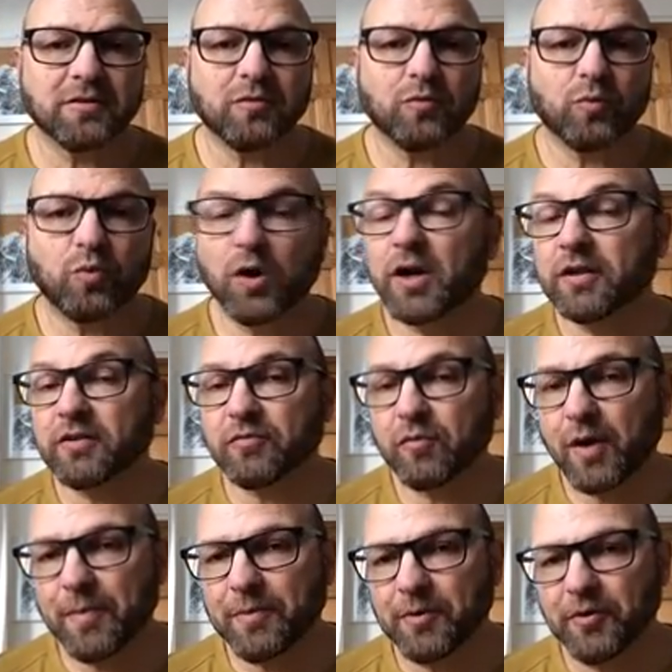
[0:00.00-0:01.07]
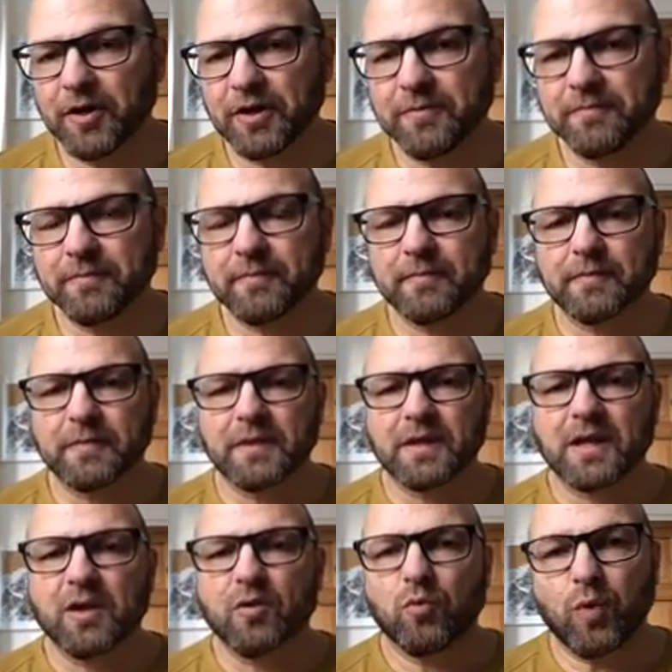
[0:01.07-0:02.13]
worth of weaponry,
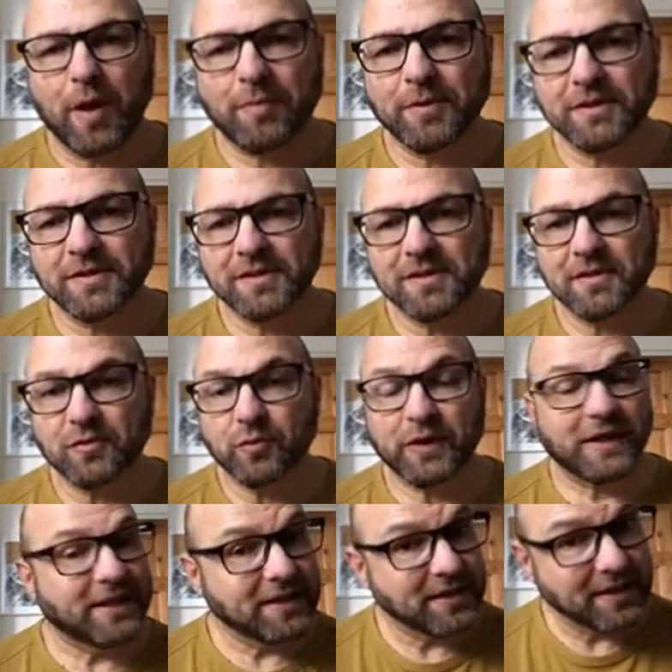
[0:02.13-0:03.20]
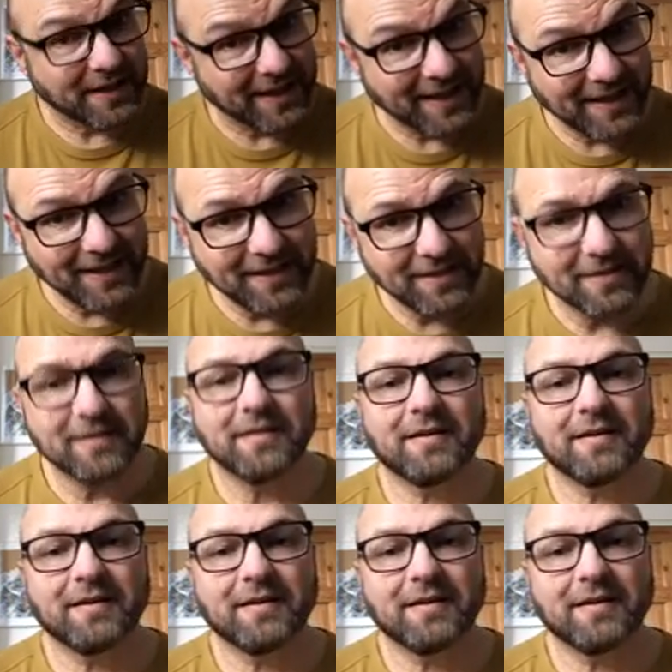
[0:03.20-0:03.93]
weapons that we didn't need